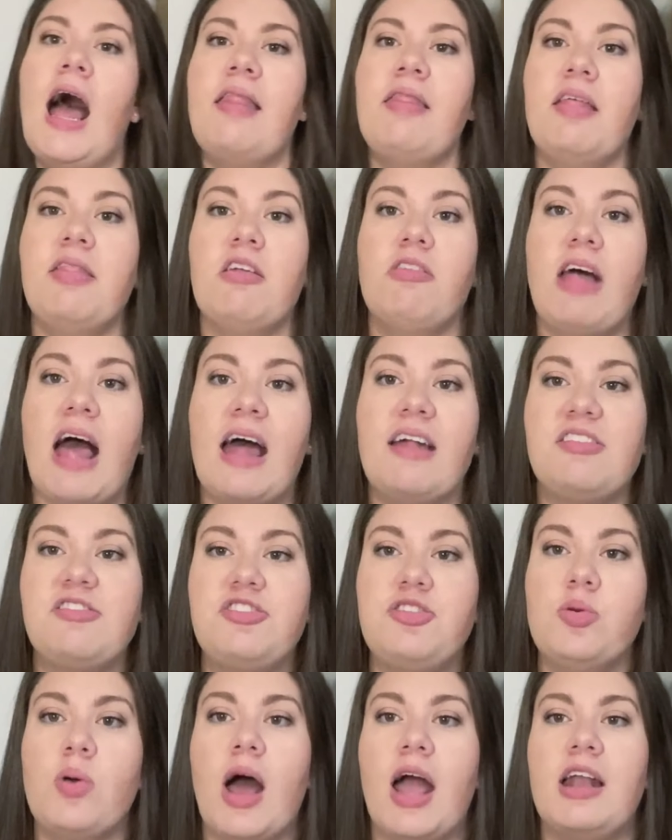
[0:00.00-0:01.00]
and then the
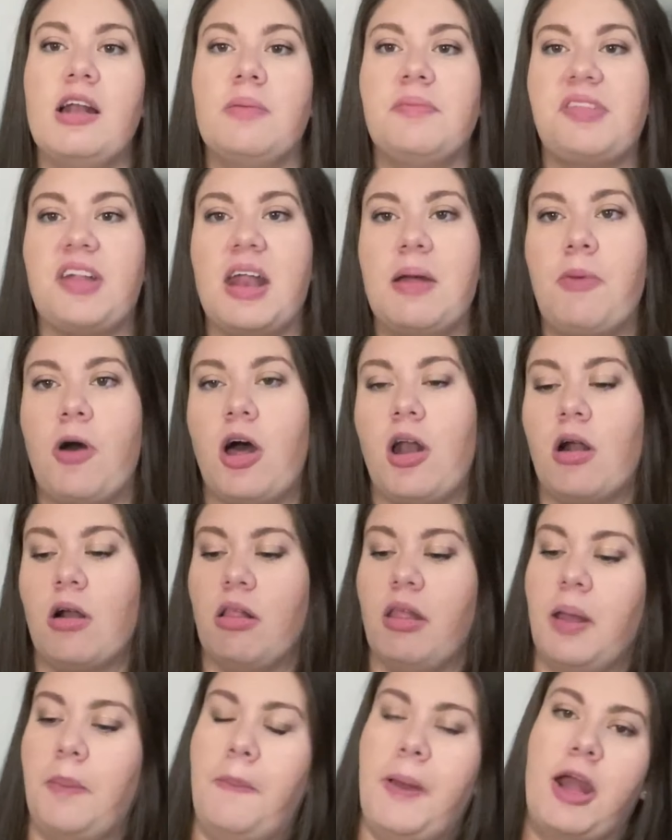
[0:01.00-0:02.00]
last 2 items that I bought
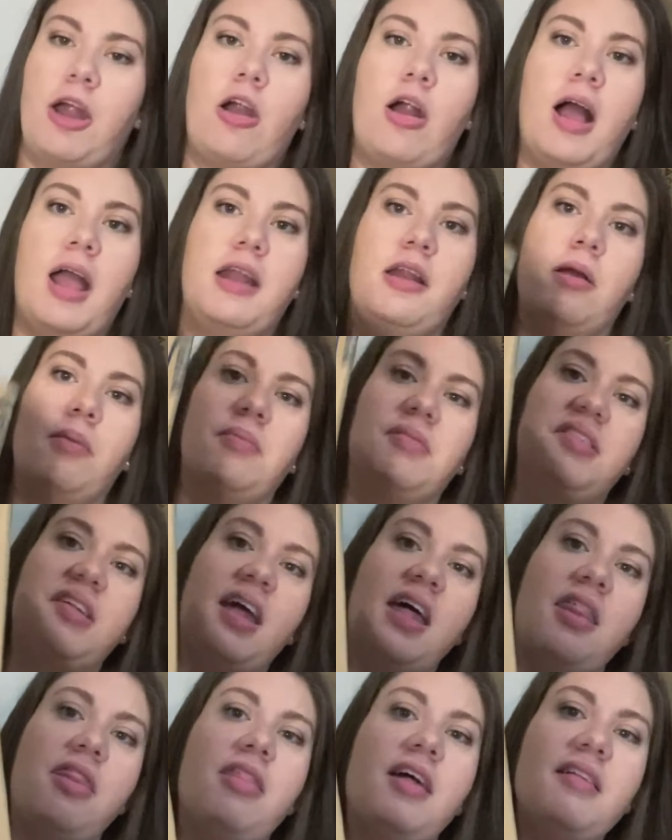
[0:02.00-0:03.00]
are like bigger items.
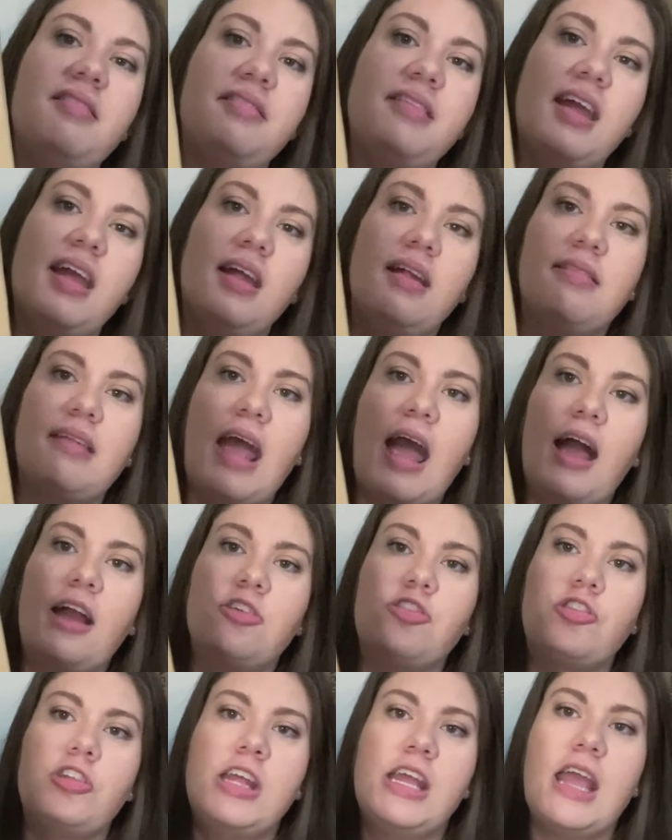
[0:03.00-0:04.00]
This is
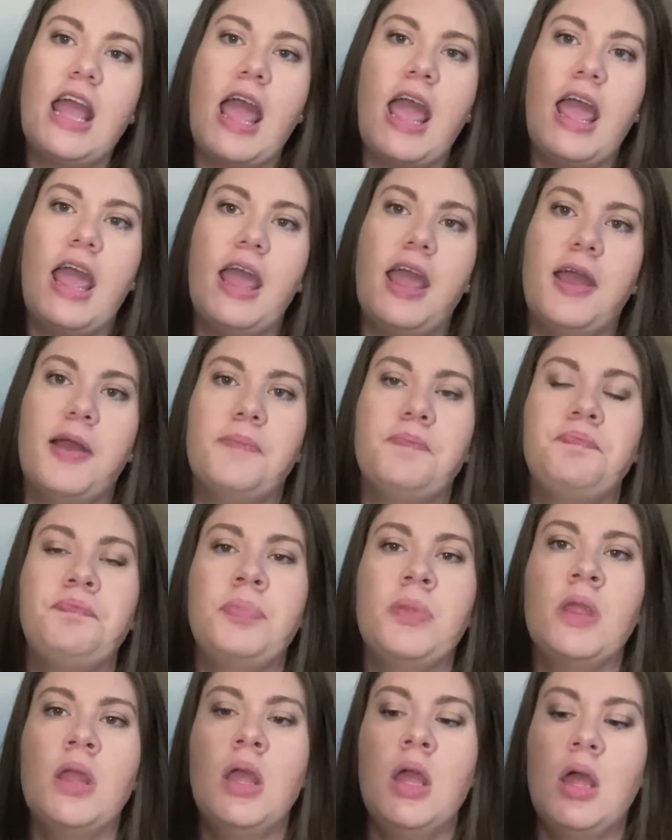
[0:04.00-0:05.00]
actually a
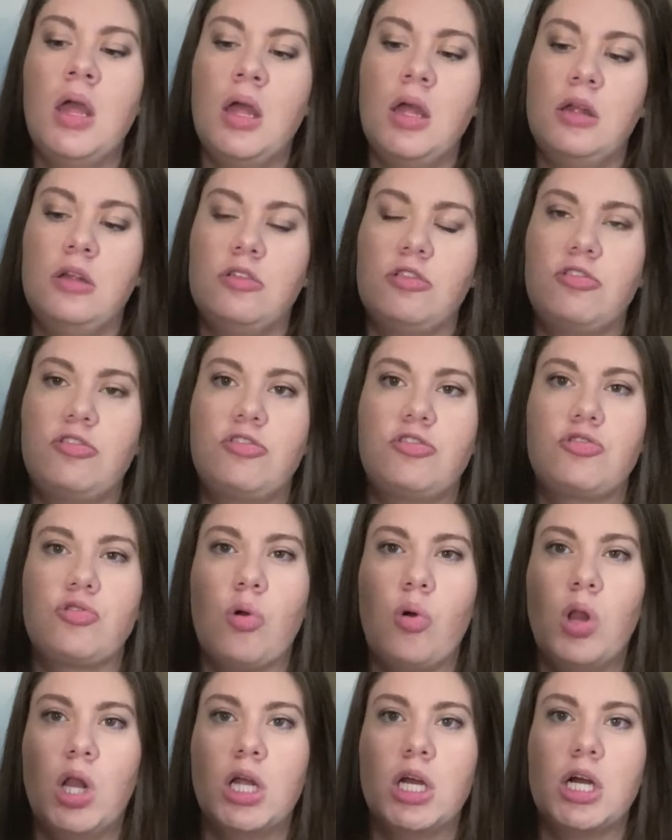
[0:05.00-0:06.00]

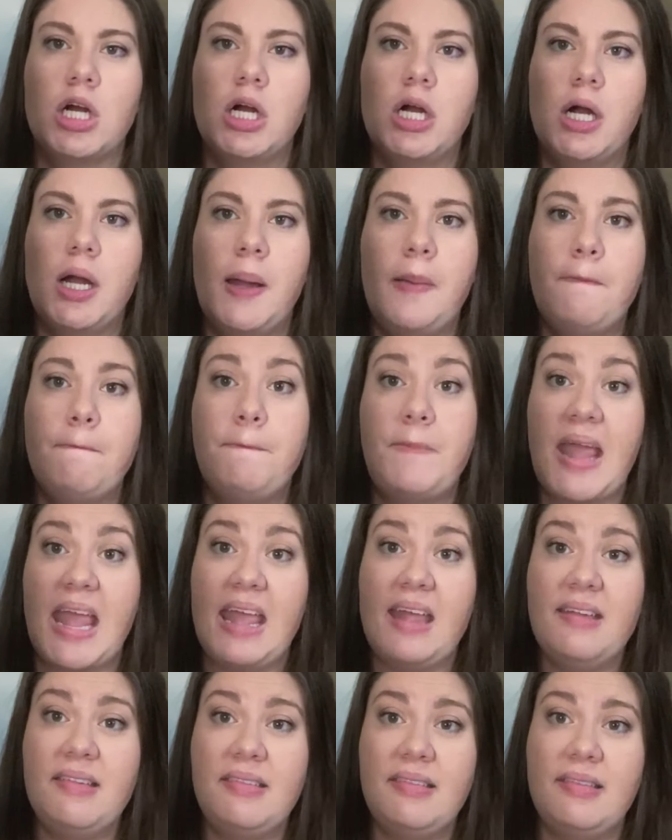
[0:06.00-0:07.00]
stroller
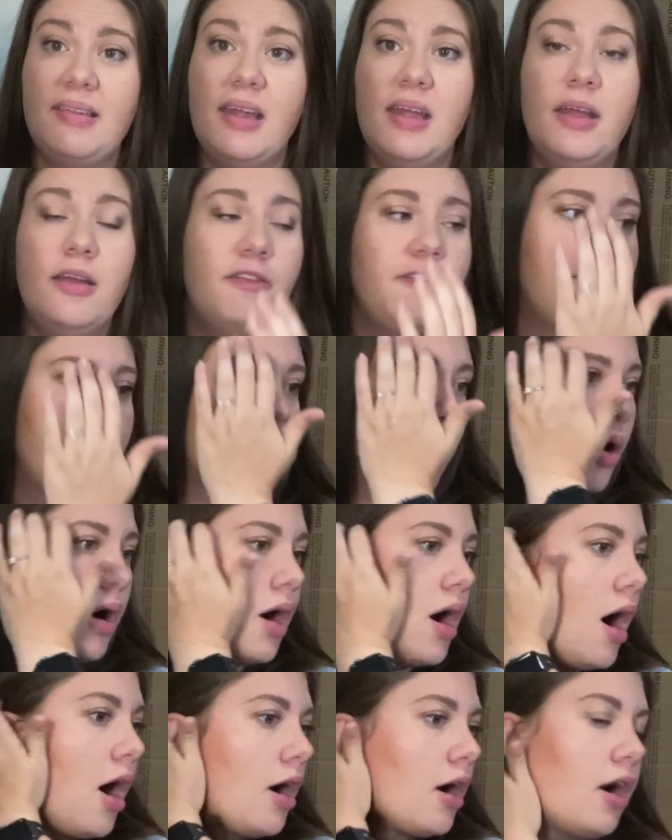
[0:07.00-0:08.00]
base
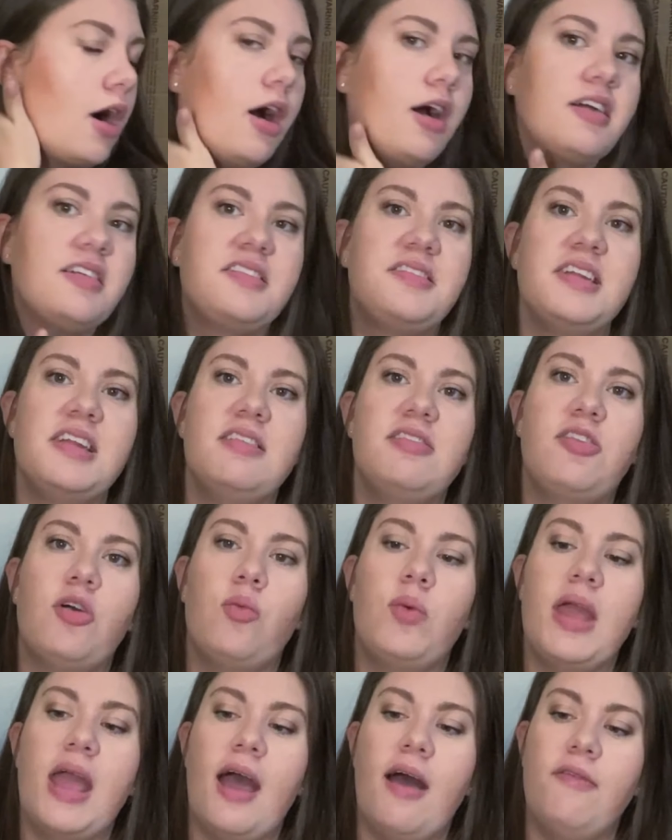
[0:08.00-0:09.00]
for our car seat. So
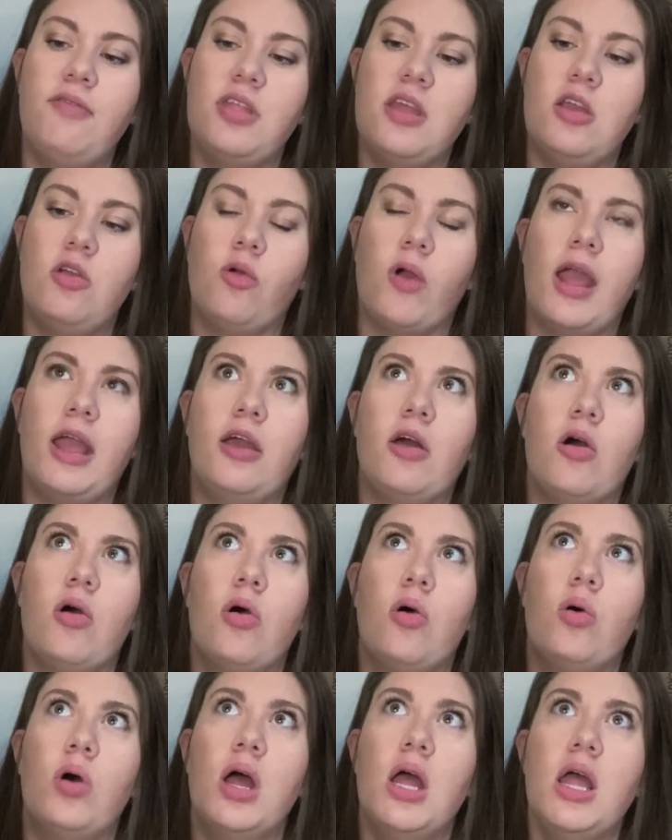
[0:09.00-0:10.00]
we have the
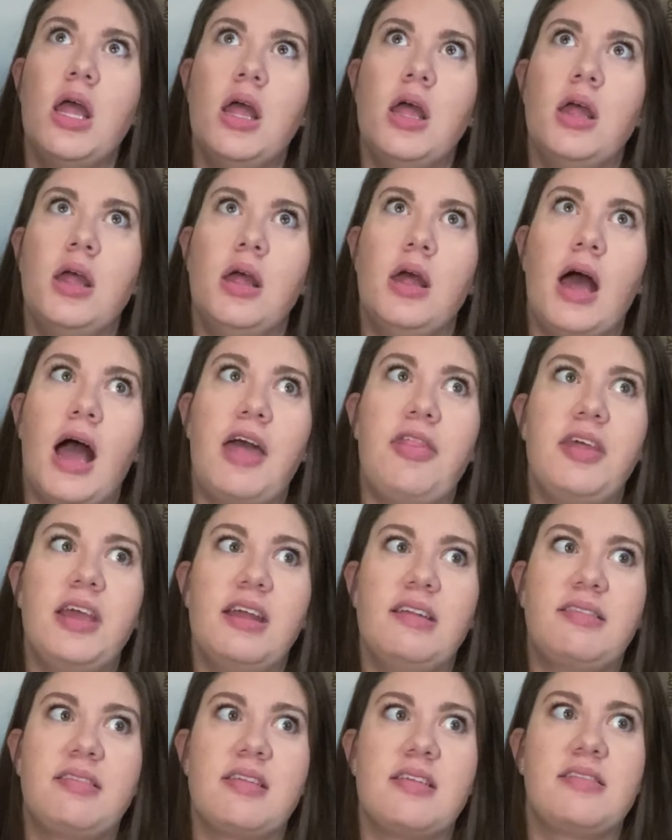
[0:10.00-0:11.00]
Graco, I
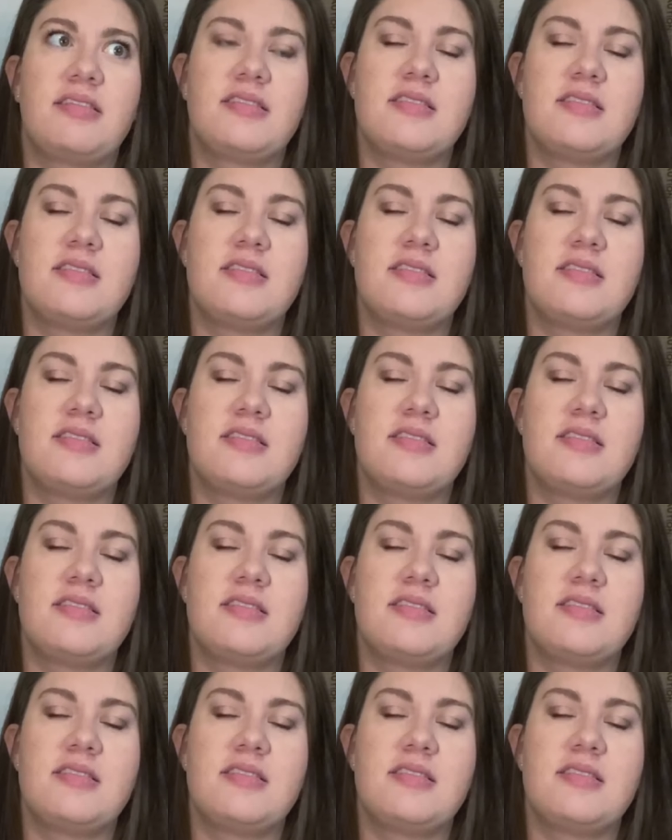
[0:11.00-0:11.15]
think it's the